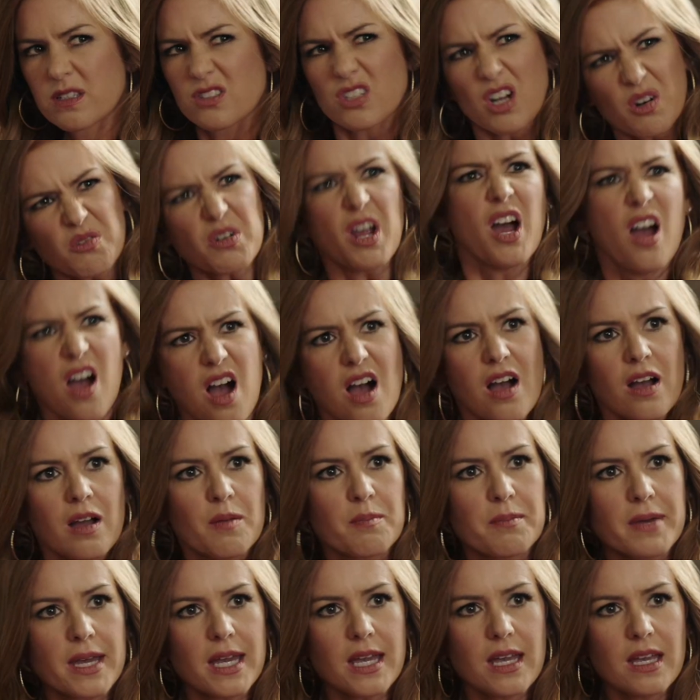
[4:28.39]
Don't hurt
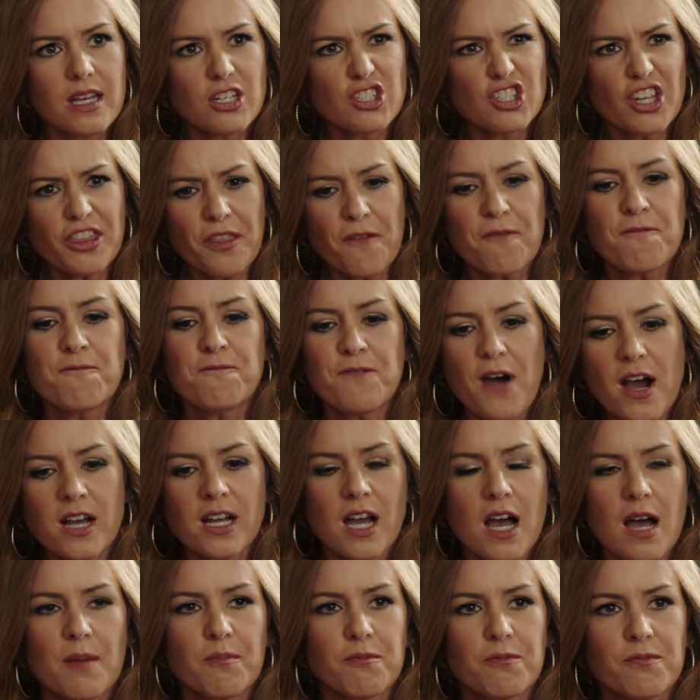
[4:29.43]
me. Shut the f
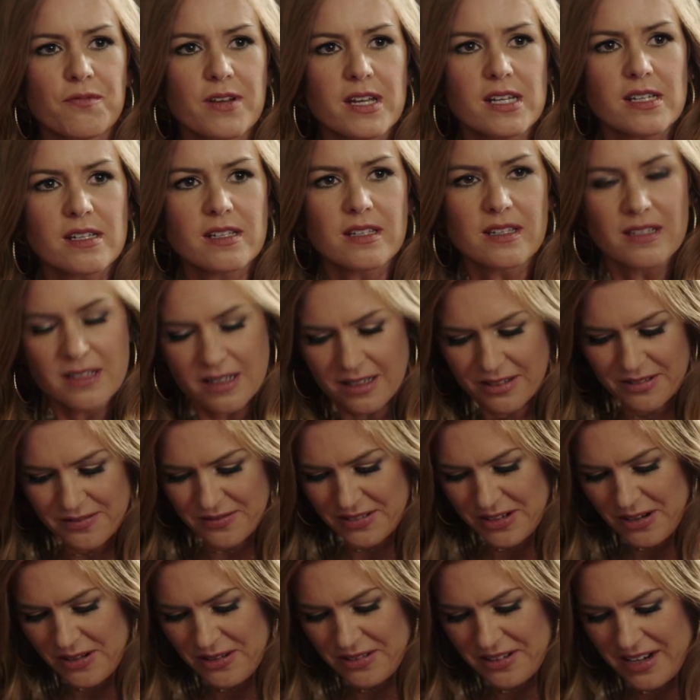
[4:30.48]
up, Fink. I don't
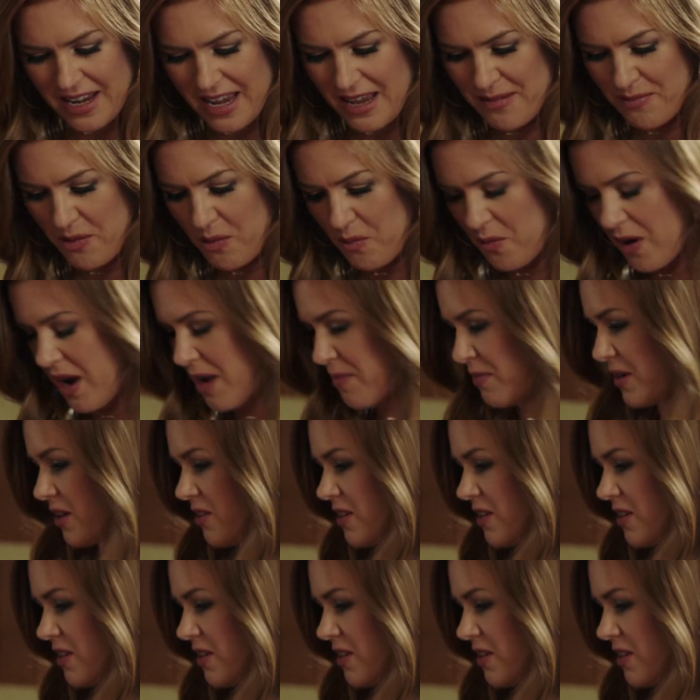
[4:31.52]
even know your name or why I'm